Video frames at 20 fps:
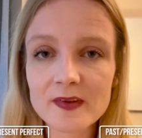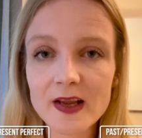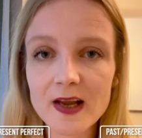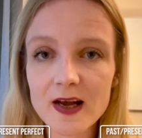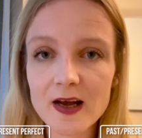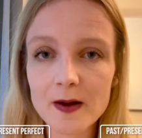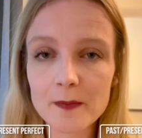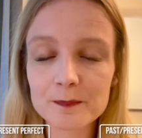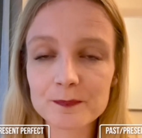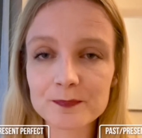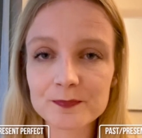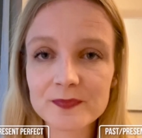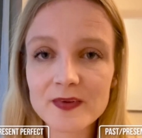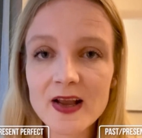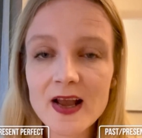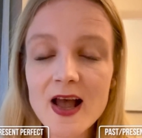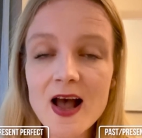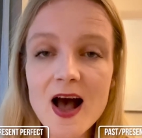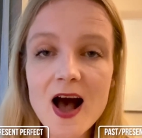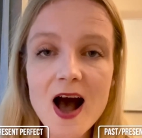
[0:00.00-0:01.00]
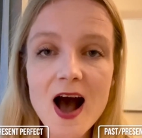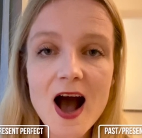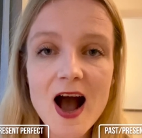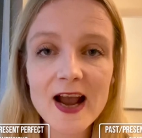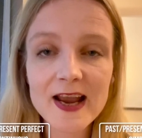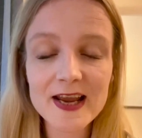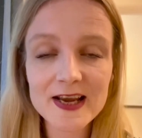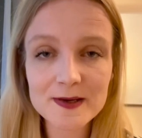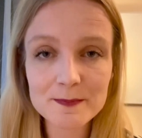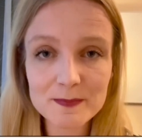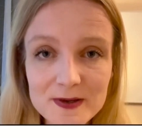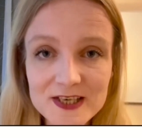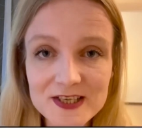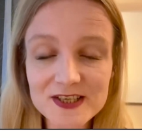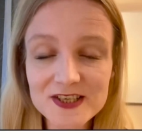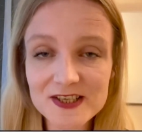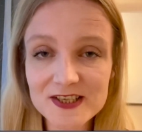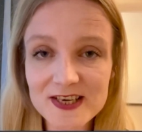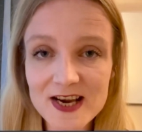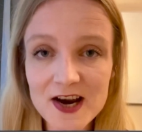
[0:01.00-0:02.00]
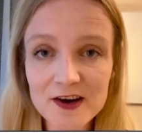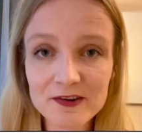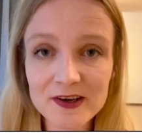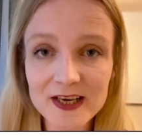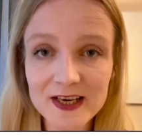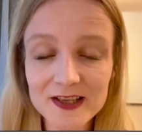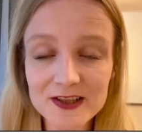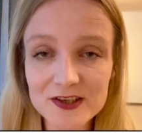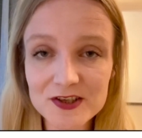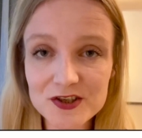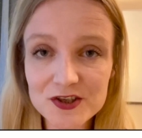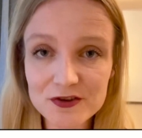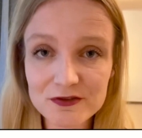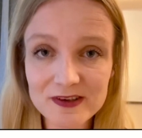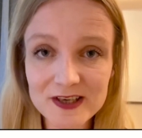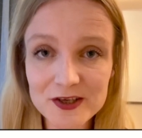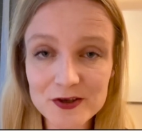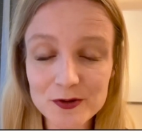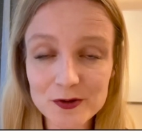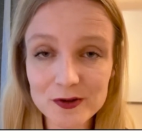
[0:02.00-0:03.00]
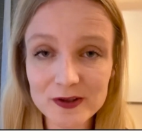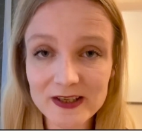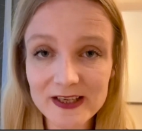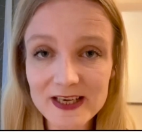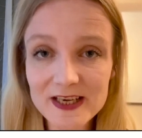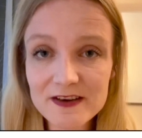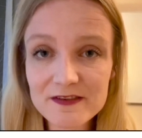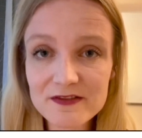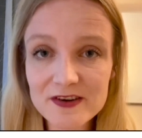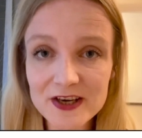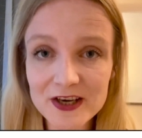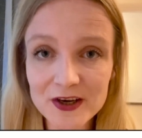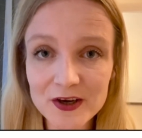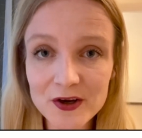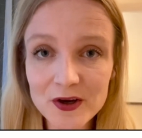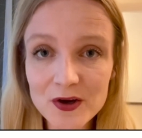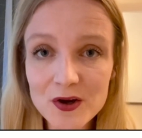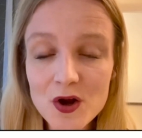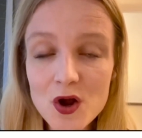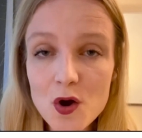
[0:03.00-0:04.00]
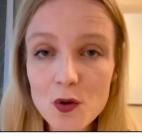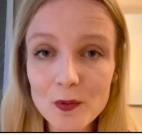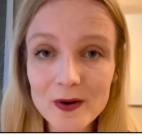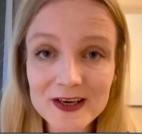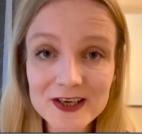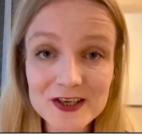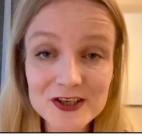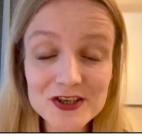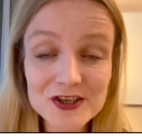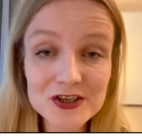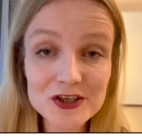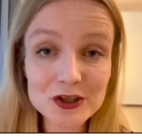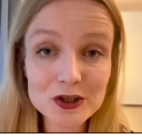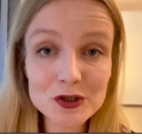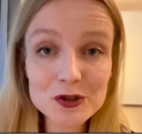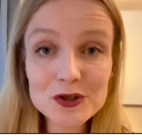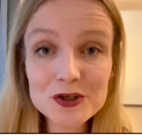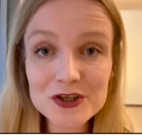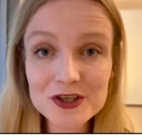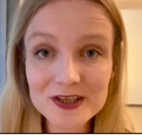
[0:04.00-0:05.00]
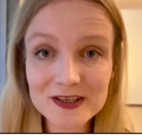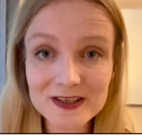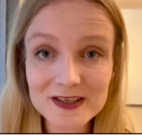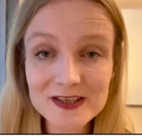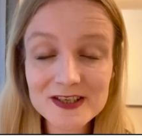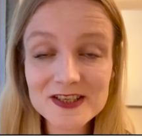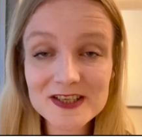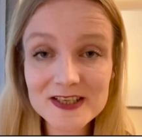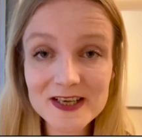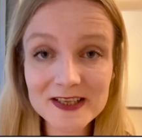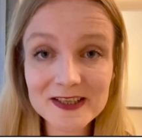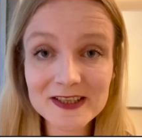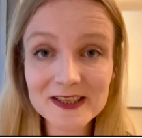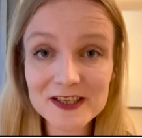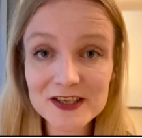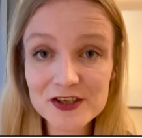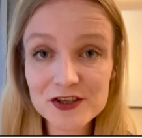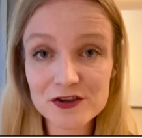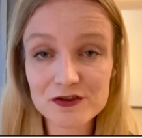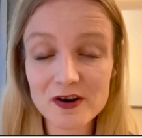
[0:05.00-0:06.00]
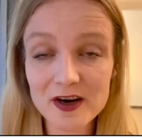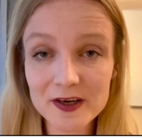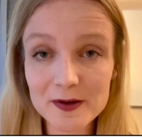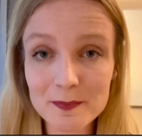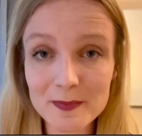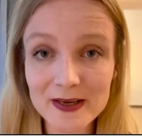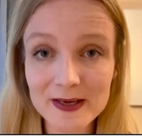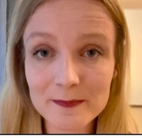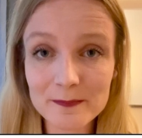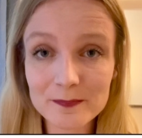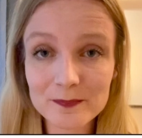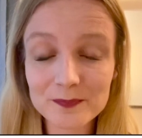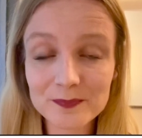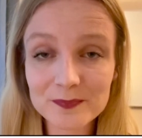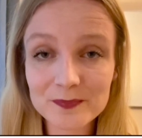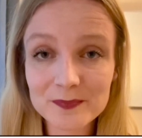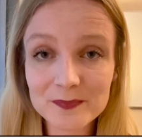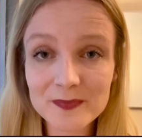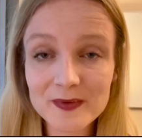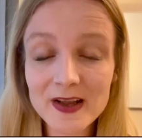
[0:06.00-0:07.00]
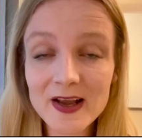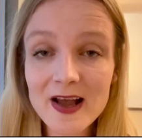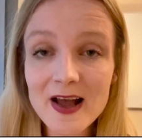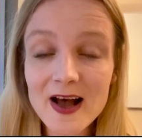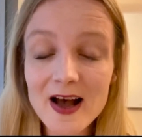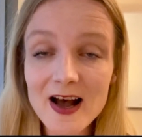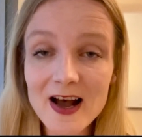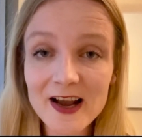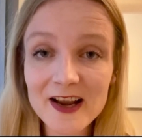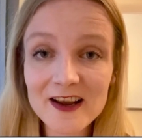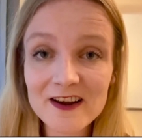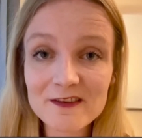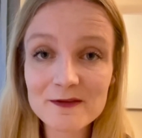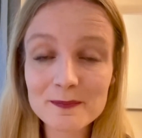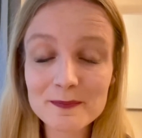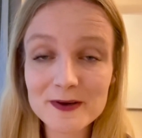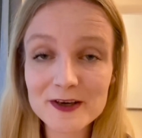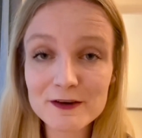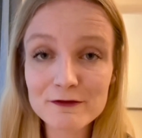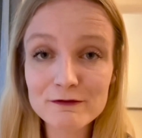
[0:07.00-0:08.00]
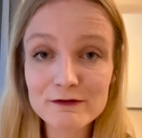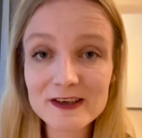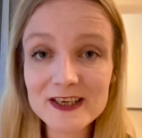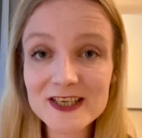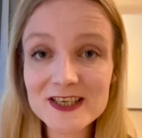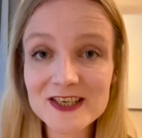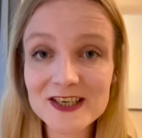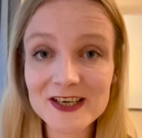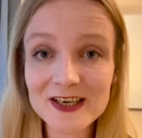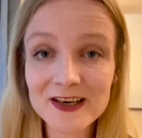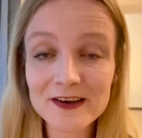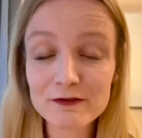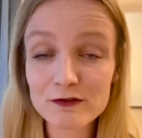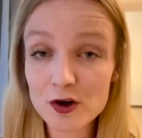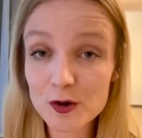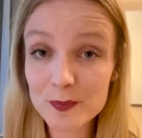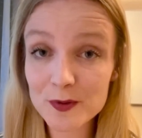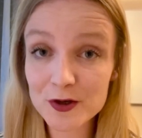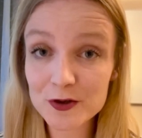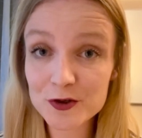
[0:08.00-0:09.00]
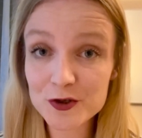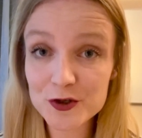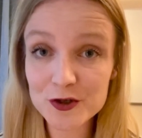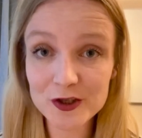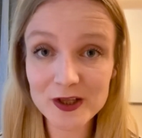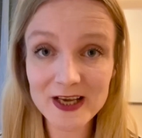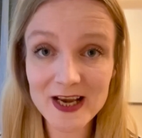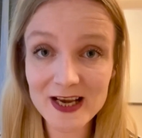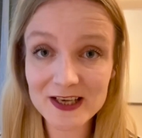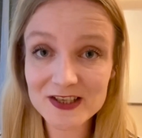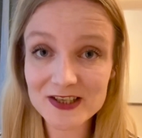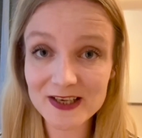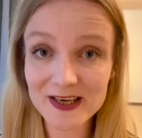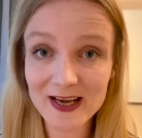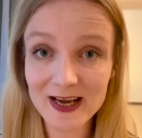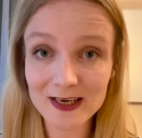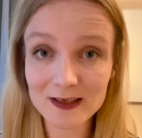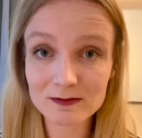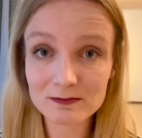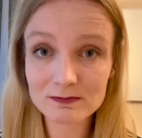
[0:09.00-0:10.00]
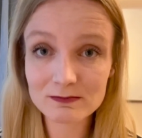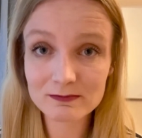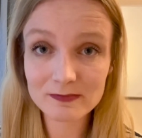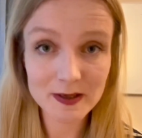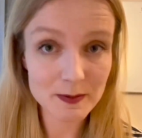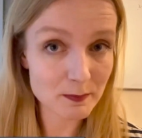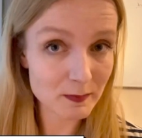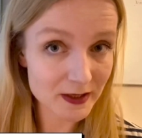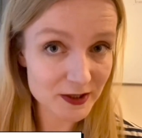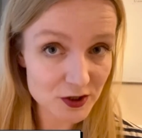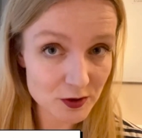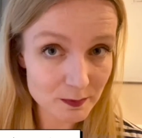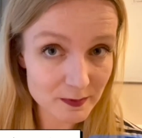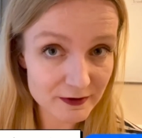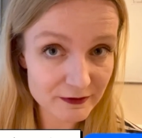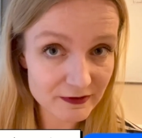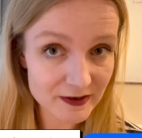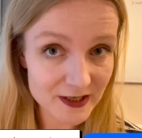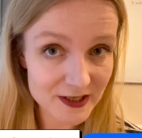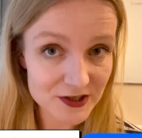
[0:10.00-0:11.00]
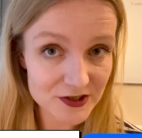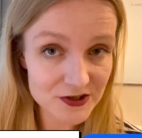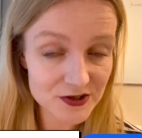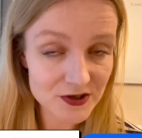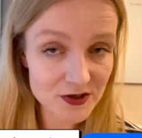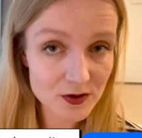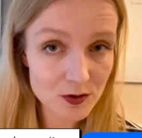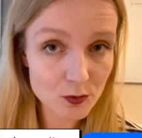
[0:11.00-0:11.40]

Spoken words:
I had been staring at the screen all evening when a solution suddenly struck me. I have been reading Romeo and Juliet again. It might not be finished.